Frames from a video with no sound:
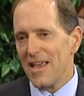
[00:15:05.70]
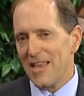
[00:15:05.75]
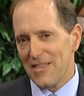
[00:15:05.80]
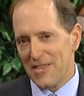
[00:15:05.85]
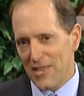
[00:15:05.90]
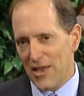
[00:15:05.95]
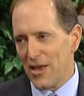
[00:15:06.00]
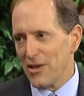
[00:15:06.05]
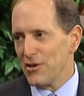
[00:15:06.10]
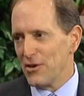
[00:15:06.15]

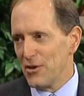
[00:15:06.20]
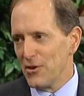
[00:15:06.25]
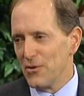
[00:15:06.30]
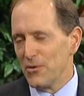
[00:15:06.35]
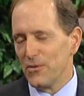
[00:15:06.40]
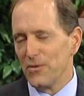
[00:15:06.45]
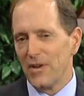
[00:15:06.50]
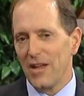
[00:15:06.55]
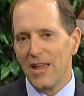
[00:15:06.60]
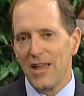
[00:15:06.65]
Thank
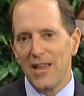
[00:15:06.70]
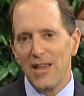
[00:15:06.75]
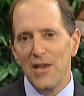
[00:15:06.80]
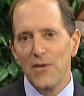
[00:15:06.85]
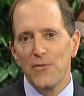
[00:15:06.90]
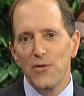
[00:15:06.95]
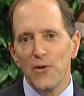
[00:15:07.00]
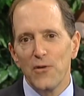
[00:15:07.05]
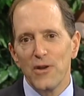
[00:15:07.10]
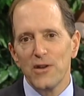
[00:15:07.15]
you.
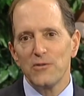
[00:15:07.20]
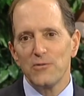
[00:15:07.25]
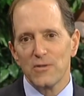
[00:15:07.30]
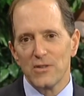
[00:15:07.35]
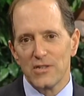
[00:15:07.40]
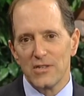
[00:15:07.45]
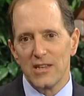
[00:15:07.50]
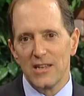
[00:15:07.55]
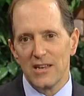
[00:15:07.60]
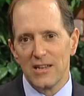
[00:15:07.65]
If you're
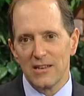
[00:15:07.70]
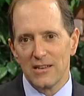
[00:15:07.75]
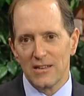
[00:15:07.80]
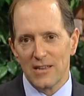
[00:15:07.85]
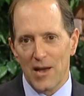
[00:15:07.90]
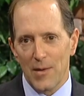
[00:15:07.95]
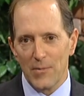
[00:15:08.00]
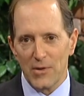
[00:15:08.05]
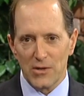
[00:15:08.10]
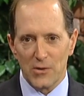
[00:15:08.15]
interested in
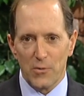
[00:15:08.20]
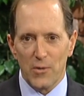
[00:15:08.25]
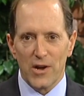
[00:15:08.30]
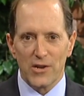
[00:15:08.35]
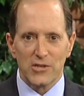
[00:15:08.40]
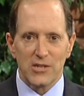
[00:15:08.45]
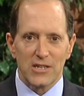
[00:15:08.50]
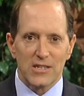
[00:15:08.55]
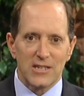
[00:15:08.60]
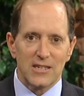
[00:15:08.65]
coming to
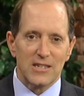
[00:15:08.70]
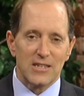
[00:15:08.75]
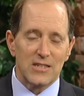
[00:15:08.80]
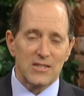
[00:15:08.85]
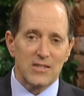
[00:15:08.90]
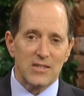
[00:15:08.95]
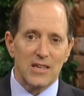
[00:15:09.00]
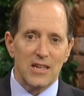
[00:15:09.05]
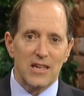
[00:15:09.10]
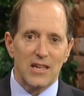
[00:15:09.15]
Washington,
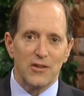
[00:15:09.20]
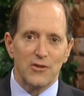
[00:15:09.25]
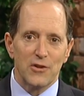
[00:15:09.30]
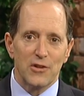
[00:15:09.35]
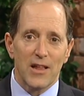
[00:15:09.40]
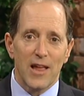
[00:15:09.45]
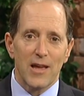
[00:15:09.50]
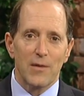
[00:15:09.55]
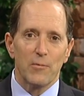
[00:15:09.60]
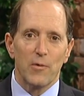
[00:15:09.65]
D.C., and
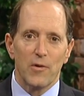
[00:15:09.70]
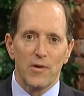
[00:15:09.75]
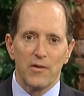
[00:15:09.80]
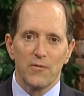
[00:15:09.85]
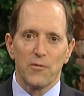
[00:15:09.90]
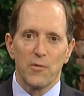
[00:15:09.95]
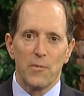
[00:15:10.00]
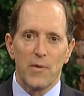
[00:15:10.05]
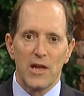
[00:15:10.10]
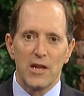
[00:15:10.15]
you'd like more
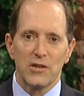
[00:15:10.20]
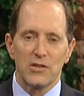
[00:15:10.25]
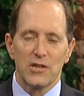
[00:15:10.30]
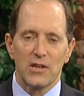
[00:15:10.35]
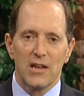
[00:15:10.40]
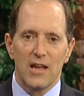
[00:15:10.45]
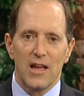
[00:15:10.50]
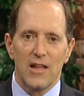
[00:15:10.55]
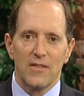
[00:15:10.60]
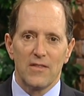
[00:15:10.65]

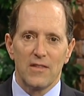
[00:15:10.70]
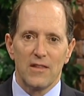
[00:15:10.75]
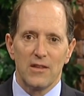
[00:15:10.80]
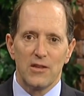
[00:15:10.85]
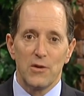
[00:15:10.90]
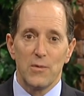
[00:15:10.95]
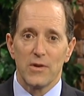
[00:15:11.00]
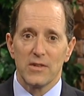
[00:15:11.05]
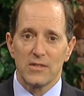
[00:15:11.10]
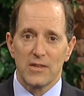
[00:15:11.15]
information on the
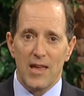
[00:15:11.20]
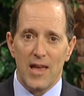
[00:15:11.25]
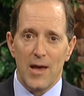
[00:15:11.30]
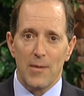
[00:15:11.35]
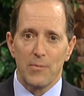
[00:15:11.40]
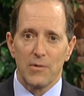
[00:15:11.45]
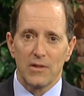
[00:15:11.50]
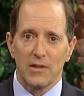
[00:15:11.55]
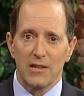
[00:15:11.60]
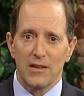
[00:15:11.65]
U.S.
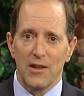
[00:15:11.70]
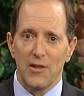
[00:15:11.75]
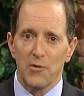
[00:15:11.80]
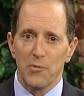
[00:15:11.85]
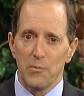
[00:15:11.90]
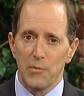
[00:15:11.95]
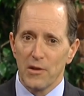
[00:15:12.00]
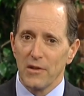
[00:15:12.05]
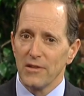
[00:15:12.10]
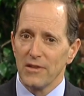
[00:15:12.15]
Capitol and
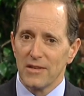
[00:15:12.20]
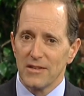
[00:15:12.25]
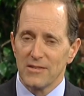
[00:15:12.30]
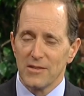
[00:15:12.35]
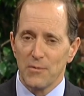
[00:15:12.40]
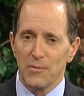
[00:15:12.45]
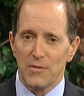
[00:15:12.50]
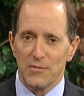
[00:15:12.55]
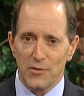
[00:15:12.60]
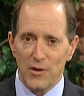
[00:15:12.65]
other buildings
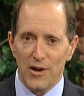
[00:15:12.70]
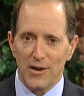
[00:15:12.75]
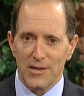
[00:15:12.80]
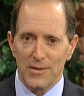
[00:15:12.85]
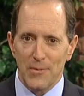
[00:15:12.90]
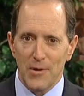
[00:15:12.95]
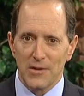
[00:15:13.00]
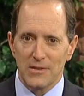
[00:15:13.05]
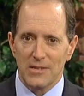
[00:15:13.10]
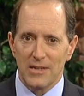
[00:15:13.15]
that we've talked
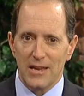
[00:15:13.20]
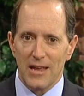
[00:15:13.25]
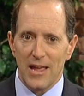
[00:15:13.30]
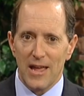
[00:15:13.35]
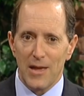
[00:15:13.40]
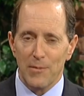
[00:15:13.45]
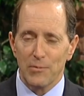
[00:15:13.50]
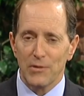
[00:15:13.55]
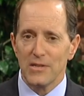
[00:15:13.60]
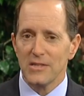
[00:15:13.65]
about
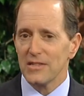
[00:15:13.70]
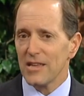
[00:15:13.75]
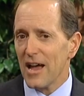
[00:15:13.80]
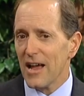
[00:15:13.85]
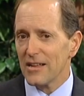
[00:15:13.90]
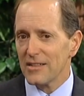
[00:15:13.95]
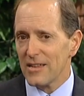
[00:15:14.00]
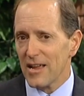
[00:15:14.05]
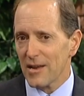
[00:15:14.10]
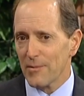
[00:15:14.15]
today, please
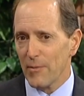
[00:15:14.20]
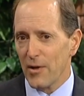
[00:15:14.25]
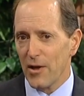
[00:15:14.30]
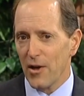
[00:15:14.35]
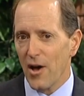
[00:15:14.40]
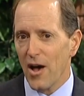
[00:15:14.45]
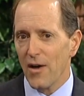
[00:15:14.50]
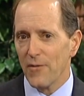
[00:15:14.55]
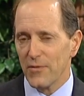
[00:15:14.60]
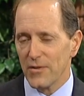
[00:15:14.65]
contact
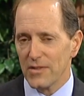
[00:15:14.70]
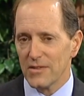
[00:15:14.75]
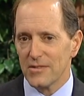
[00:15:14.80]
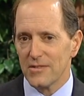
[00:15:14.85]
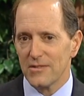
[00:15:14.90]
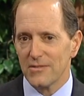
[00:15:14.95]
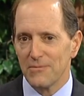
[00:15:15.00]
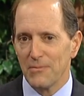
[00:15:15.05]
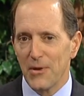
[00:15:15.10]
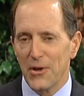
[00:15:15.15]
my
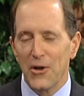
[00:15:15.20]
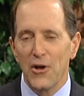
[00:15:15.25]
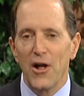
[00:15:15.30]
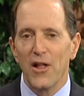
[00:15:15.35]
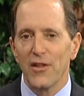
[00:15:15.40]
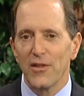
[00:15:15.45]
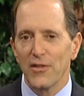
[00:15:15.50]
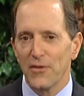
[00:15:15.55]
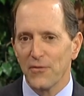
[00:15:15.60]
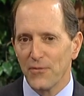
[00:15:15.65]
office by
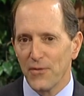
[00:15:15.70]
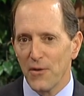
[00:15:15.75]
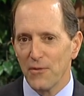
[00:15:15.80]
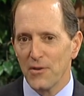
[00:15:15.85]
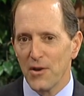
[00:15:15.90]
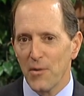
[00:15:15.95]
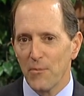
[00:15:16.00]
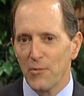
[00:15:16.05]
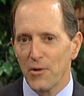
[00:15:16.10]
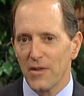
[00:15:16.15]
calling the
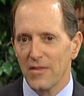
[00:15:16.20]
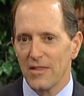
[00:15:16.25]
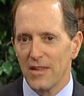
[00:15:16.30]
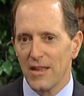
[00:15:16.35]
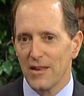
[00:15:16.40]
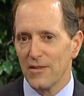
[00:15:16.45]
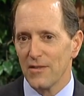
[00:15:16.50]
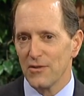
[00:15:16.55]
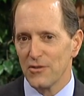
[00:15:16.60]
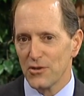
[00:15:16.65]
phone number at the
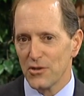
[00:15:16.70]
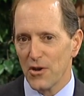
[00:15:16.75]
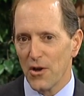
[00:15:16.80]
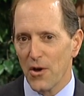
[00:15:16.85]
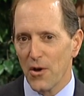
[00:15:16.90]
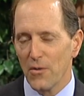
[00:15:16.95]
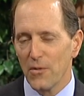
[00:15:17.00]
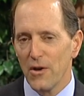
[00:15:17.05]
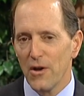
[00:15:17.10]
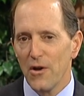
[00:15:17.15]
end of the
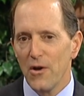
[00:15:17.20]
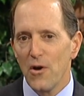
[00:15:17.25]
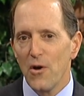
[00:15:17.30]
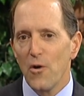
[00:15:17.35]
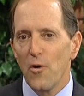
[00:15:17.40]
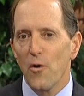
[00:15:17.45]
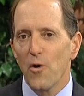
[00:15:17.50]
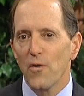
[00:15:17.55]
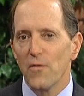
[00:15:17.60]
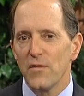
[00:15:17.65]
show
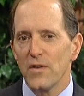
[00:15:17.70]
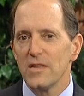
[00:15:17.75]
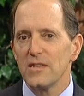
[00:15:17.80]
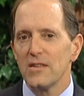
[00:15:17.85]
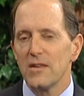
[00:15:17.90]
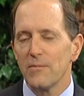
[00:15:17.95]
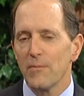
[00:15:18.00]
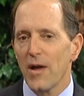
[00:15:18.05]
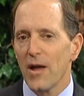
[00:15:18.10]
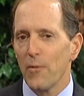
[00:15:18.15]
or
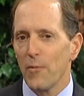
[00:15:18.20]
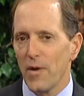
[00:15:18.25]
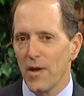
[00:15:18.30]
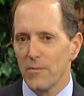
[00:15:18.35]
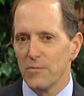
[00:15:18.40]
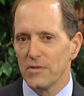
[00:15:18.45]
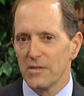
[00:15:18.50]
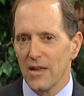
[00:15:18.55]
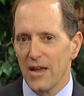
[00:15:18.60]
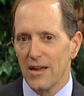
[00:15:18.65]
visit my
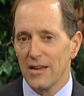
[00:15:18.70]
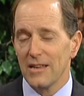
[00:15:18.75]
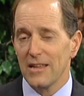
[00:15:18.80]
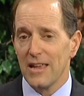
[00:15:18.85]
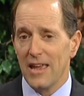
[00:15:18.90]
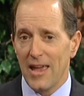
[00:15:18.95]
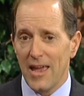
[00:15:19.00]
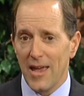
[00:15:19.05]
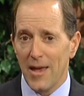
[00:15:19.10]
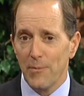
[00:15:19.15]
website,
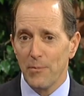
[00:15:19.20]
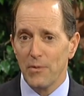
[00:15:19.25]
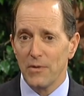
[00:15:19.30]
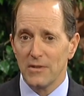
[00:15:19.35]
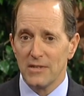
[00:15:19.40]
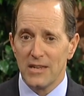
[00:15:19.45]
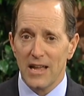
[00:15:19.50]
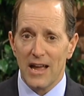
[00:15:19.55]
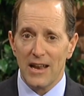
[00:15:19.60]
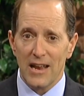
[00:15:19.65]

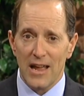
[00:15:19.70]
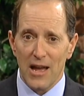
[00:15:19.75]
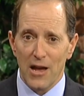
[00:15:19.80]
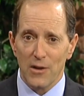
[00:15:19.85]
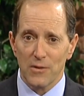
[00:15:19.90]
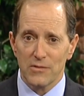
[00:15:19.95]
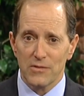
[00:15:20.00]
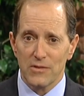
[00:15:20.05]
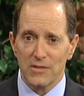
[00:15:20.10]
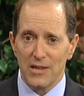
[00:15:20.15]

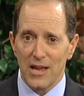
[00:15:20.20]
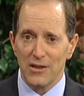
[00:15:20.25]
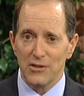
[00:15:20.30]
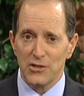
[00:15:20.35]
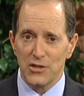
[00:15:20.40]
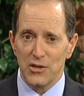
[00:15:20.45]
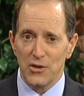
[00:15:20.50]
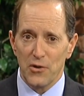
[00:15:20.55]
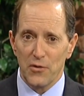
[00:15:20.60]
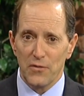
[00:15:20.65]

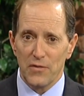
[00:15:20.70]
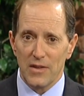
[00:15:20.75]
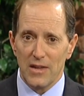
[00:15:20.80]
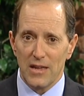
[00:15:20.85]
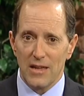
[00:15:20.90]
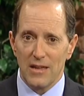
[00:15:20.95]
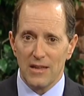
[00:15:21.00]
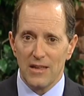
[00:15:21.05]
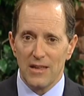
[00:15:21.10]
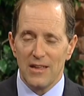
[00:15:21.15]
camp.house.gov.